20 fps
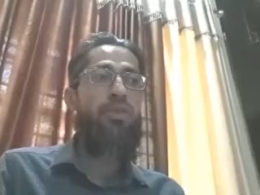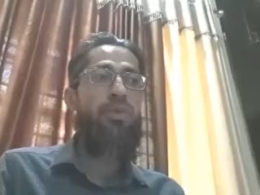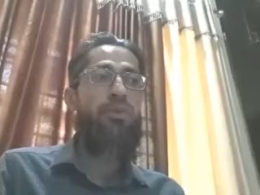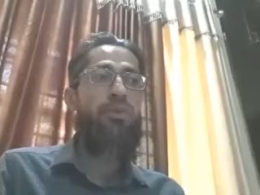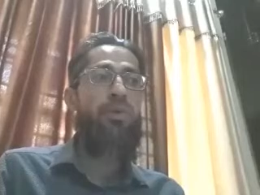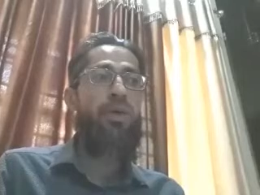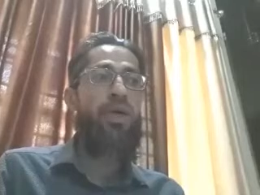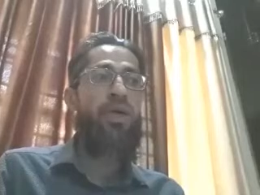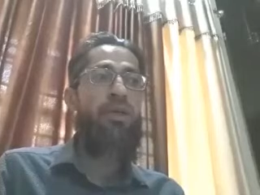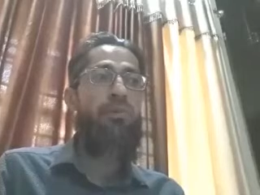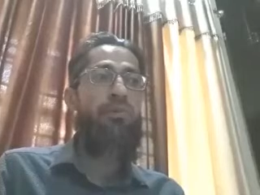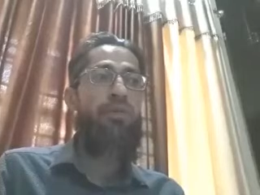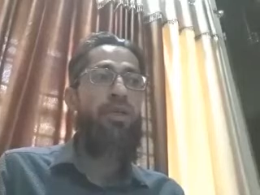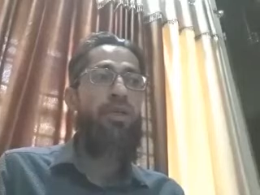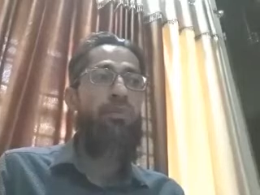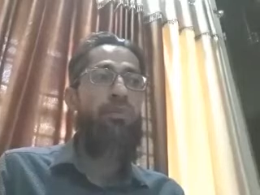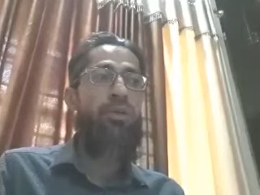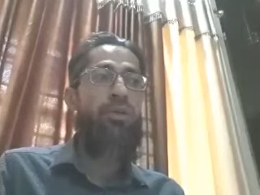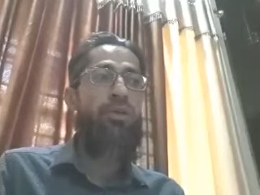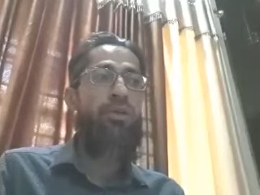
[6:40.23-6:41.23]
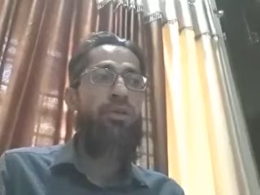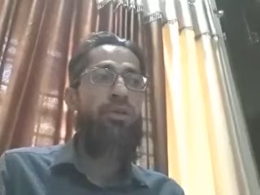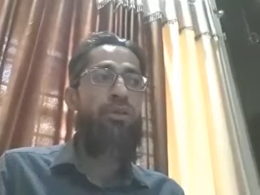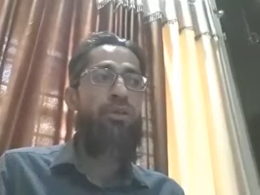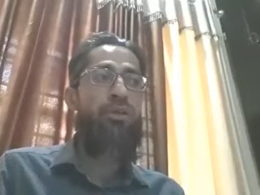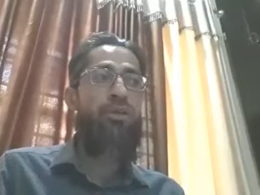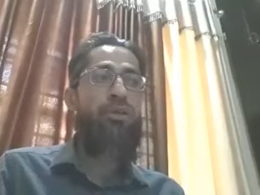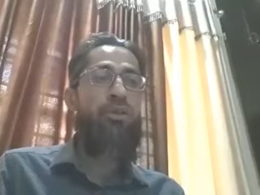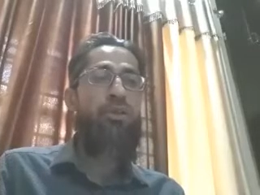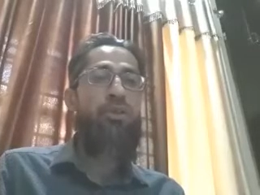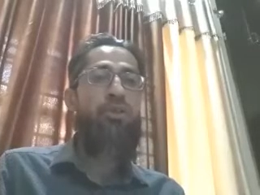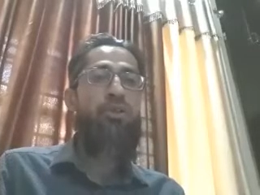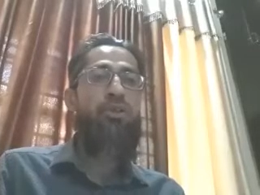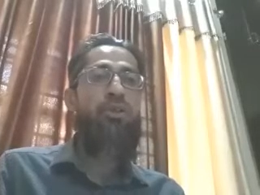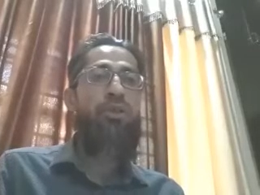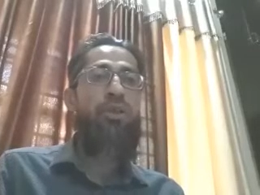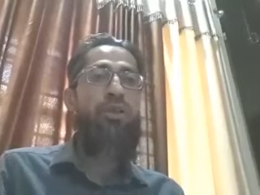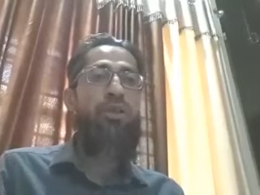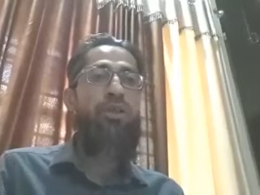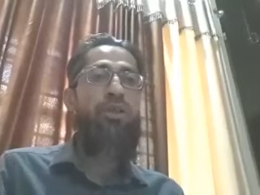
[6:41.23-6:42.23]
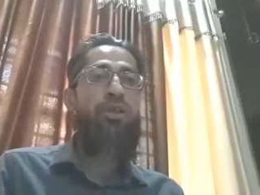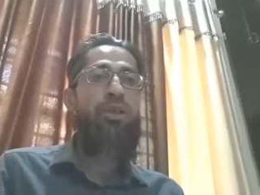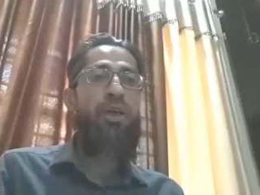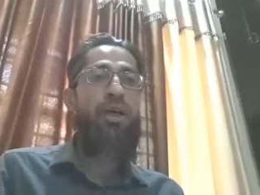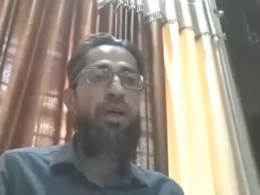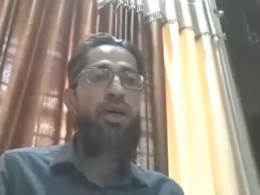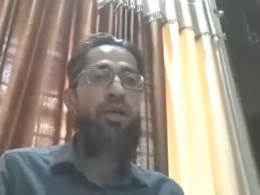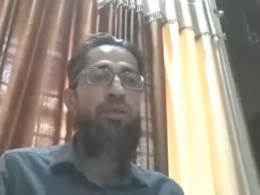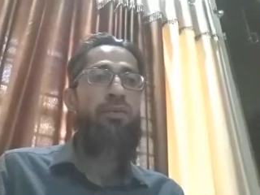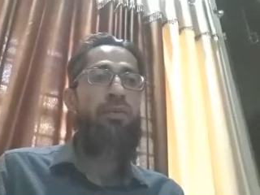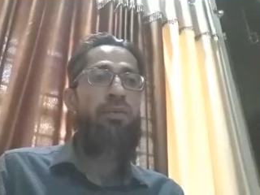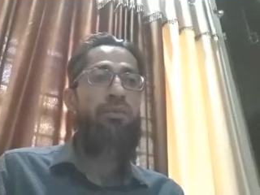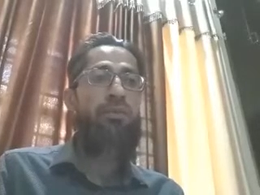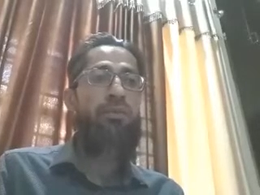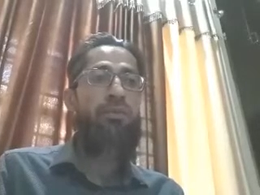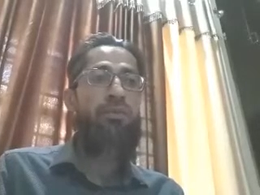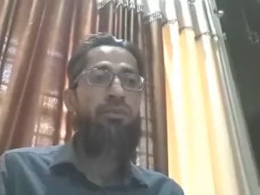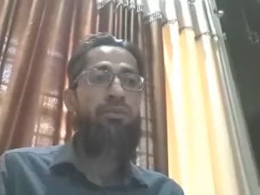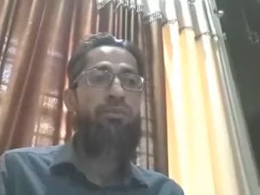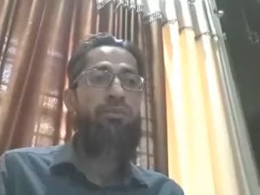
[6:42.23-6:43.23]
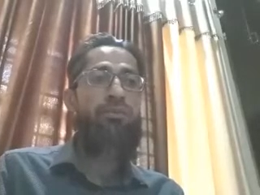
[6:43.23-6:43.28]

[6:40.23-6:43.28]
farm labor during the harvest